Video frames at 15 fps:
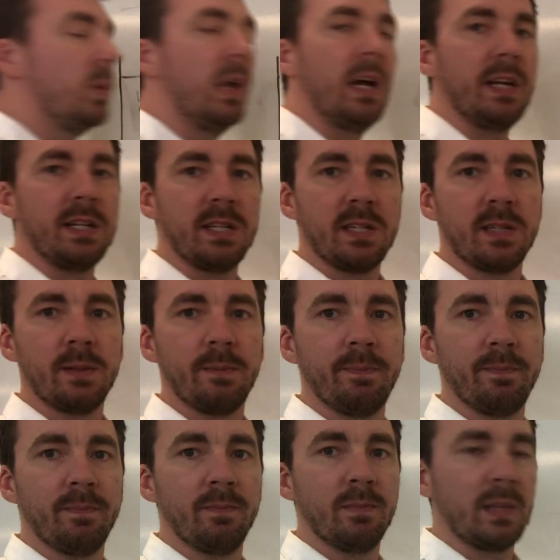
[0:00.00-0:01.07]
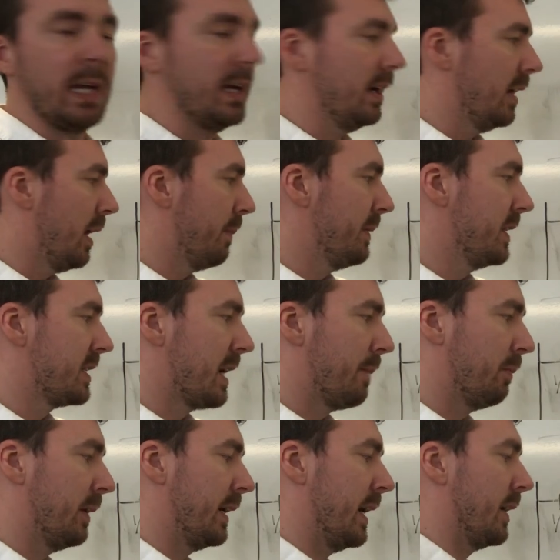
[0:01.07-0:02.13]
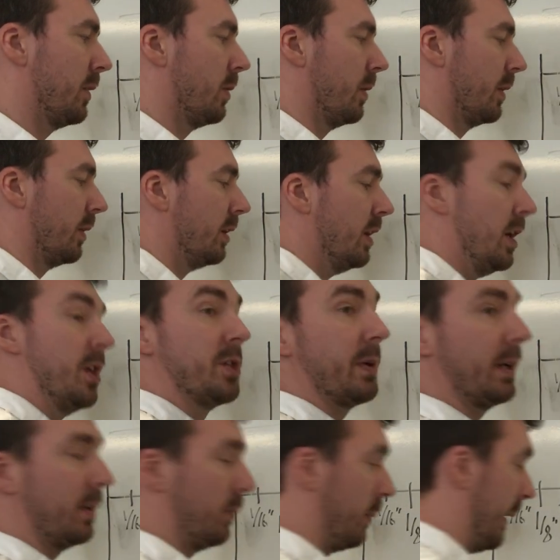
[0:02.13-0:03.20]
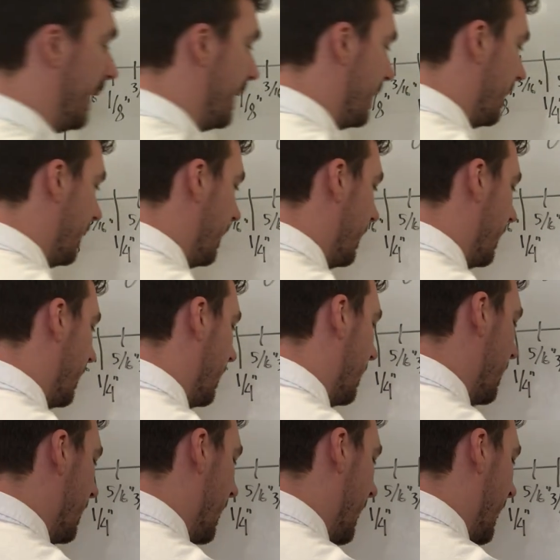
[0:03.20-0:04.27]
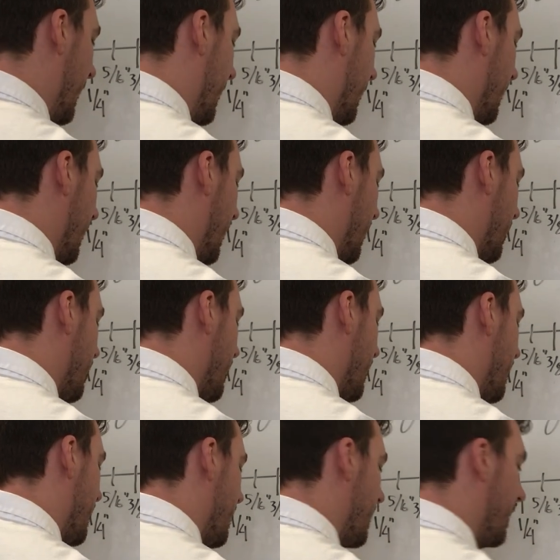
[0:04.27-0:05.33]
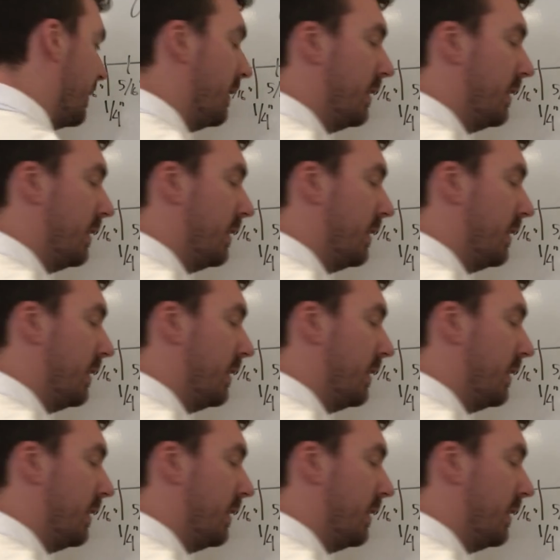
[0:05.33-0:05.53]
lines, okay, up in the top right-hand corner. So I could write 8 inches